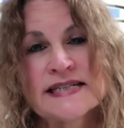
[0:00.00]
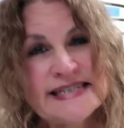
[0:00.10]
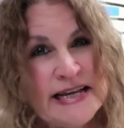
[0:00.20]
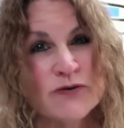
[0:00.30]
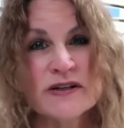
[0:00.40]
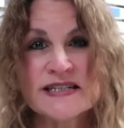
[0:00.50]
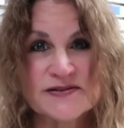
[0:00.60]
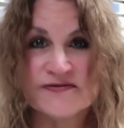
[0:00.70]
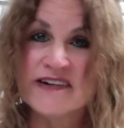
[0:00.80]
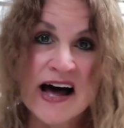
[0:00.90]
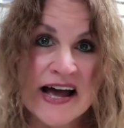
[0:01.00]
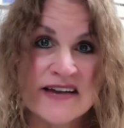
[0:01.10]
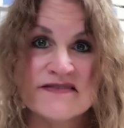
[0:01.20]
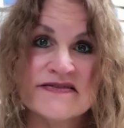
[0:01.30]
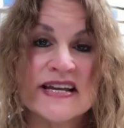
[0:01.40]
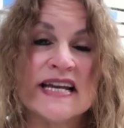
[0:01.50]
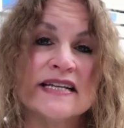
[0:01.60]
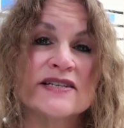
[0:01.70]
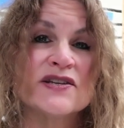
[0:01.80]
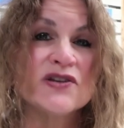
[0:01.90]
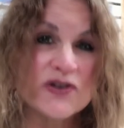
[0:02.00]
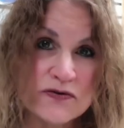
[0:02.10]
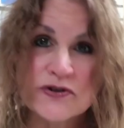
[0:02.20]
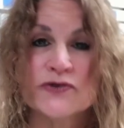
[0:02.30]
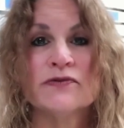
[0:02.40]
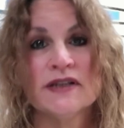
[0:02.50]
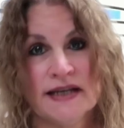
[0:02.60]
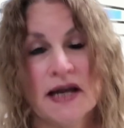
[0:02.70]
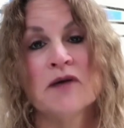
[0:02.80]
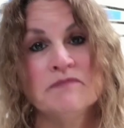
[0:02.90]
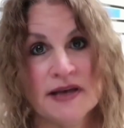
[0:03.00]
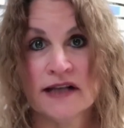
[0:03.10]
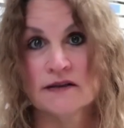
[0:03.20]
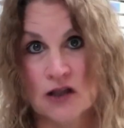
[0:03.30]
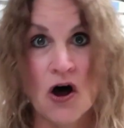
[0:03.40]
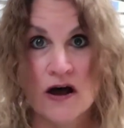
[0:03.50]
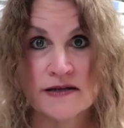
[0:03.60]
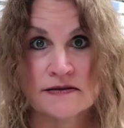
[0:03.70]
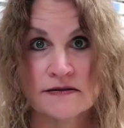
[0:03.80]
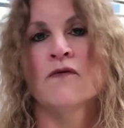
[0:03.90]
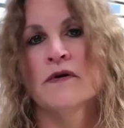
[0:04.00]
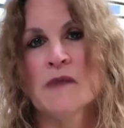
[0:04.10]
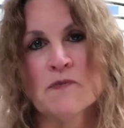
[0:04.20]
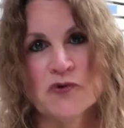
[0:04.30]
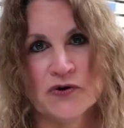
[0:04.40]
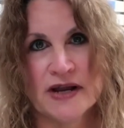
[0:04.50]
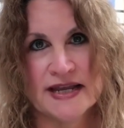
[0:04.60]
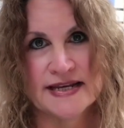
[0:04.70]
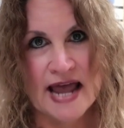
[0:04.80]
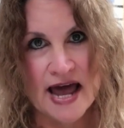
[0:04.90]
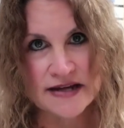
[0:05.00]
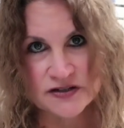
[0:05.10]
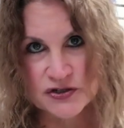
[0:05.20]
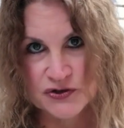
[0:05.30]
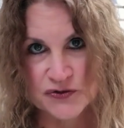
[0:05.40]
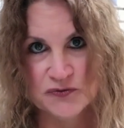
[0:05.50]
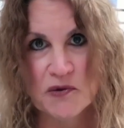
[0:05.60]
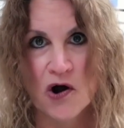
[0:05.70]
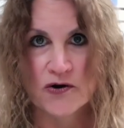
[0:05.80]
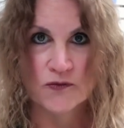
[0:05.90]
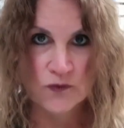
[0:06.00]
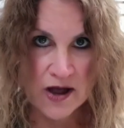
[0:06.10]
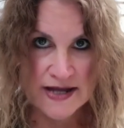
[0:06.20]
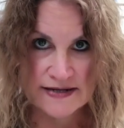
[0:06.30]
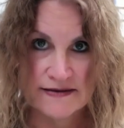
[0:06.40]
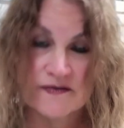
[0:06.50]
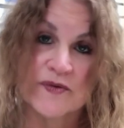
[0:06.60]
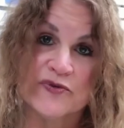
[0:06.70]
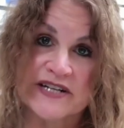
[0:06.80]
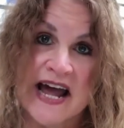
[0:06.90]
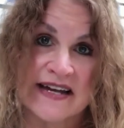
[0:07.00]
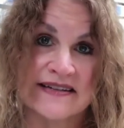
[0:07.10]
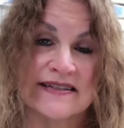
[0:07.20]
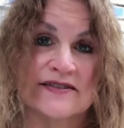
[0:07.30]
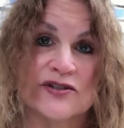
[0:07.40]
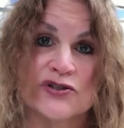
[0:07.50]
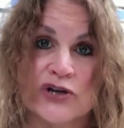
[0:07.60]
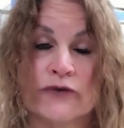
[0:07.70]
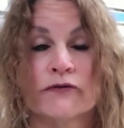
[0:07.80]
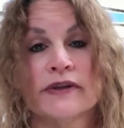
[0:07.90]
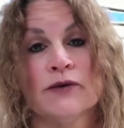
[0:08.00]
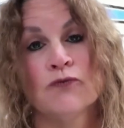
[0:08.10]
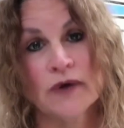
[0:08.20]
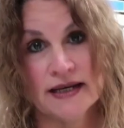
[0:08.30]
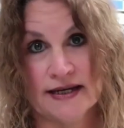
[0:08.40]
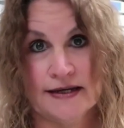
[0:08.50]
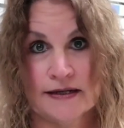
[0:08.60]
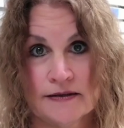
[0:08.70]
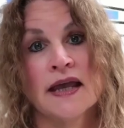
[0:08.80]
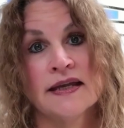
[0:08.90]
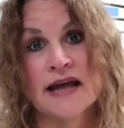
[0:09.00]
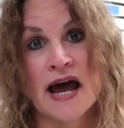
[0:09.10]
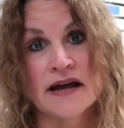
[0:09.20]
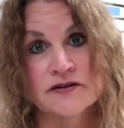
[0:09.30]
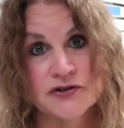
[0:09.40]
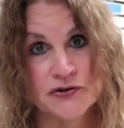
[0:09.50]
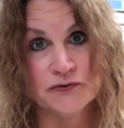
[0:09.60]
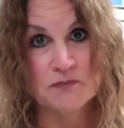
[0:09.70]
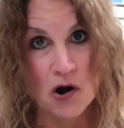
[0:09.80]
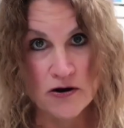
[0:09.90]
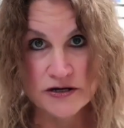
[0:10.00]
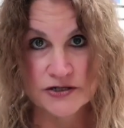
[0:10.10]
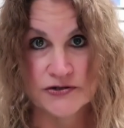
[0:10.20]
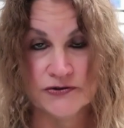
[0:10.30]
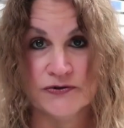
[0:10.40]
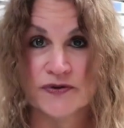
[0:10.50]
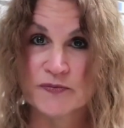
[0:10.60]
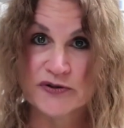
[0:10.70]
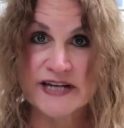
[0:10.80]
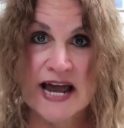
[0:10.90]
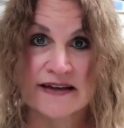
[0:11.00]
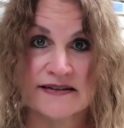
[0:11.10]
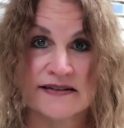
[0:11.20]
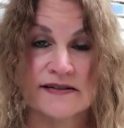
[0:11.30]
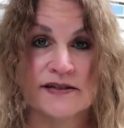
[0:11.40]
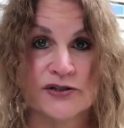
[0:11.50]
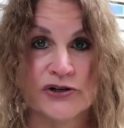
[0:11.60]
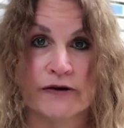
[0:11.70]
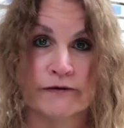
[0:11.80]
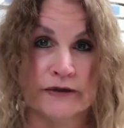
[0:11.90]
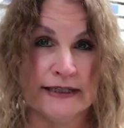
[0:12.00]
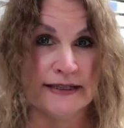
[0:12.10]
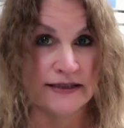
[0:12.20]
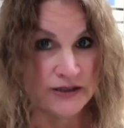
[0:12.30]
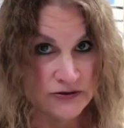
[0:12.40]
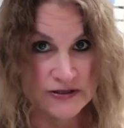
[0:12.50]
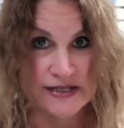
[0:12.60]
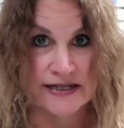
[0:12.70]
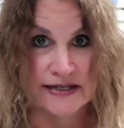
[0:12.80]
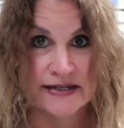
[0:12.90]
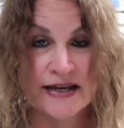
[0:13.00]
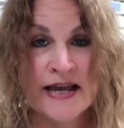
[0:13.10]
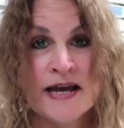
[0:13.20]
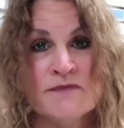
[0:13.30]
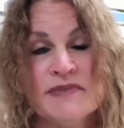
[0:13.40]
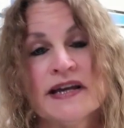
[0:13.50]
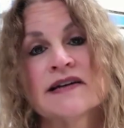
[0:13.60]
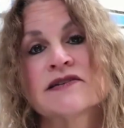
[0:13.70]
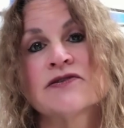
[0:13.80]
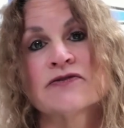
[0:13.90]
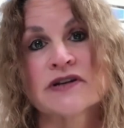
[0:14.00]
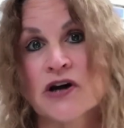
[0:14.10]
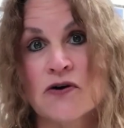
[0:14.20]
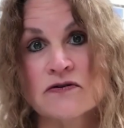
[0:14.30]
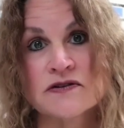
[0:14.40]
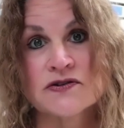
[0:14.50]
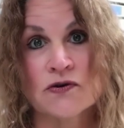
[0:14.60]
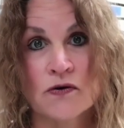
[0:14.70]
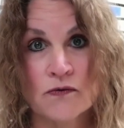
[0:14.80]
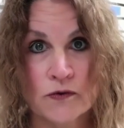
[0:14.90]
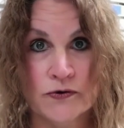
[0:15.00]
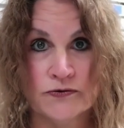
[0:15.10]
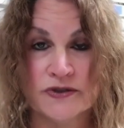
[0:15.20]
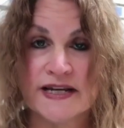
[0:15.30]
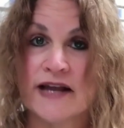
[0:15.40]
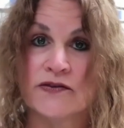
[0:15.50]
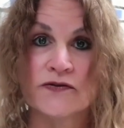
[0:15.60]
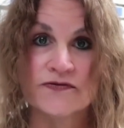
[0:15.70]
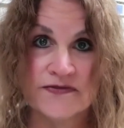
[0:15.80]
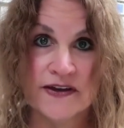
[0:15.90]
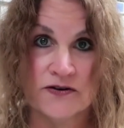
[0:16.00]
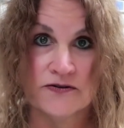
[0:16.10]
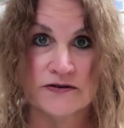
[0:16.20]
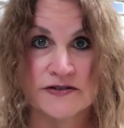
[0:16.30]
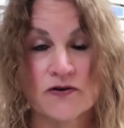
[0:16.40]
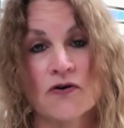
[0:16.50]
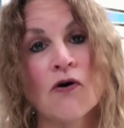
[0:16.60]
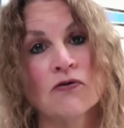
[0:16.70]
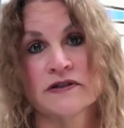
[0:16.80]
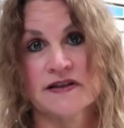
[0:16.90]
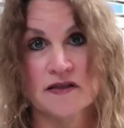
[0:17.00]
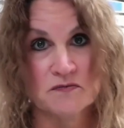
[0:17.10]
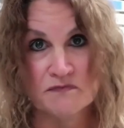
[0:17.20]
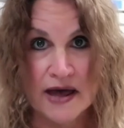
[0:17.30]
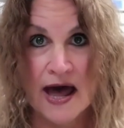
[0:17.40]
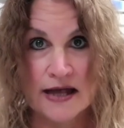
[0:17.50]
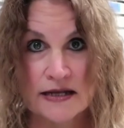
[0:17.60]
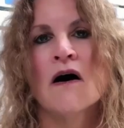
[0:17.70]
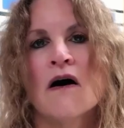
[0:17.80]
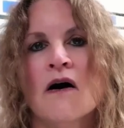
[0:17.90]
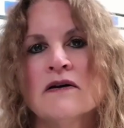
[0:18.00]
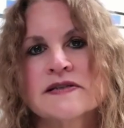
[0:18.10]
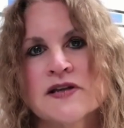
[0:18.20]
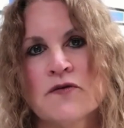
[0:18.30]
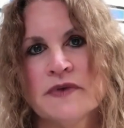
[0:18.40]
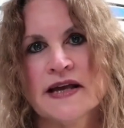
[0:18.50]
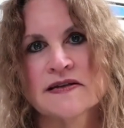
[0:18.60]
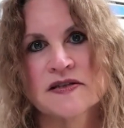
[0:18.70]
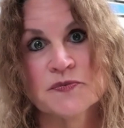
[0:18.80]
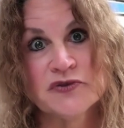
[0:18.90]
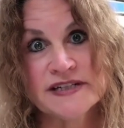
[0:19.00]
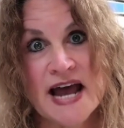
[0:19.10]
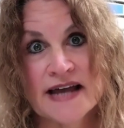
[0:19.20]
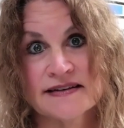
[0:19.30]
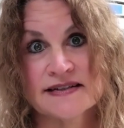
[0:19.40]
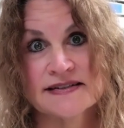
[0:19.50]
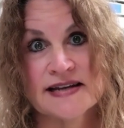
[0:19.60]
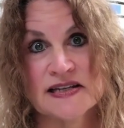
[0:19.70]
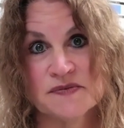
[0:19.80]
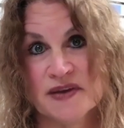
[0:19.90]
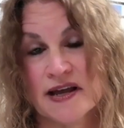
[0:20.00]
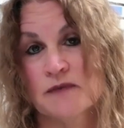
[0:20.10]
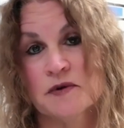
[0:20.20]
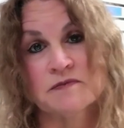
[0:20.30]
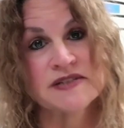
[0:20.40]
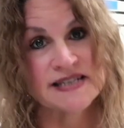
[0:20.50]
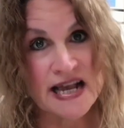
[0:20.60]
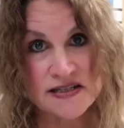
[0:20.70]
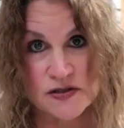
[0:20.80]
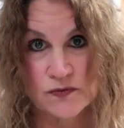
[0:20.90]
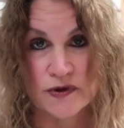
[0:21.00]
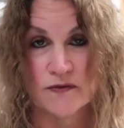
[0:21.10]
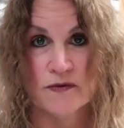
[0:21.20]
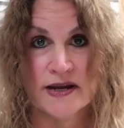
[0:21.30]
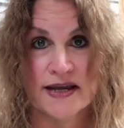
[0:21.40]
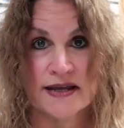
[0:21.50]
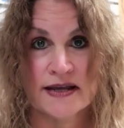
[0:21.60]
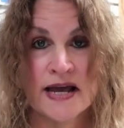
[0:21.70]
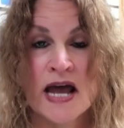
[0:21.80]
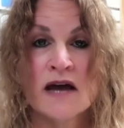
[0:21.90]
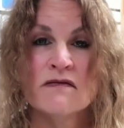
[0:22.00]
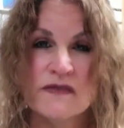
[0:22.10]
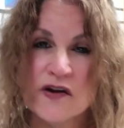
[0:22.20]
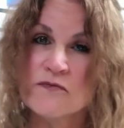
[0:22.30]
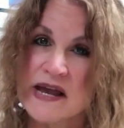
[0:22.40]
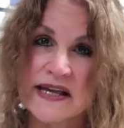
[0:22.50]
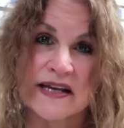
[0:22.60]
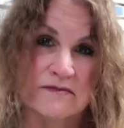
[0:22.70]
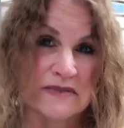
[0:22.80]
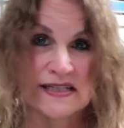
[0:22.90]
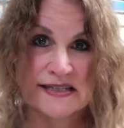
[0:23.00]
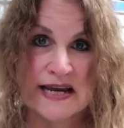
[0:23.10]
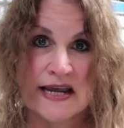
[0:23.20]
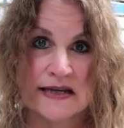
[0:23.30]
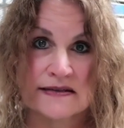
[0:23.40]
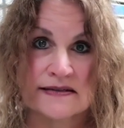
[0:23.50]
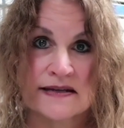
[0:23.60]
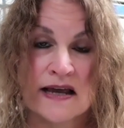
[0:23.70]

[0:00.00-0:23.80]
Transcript: Sequence 5 is usually a big loss. Remember, in Act 2, Part 1, the protagonist is generally winning. In Act 2, Part 2, the protagonist is generally losing because their ghost or wound and their fears are holding them back. Also, because the protagonist has become obsessed with winning, they're making mistakes.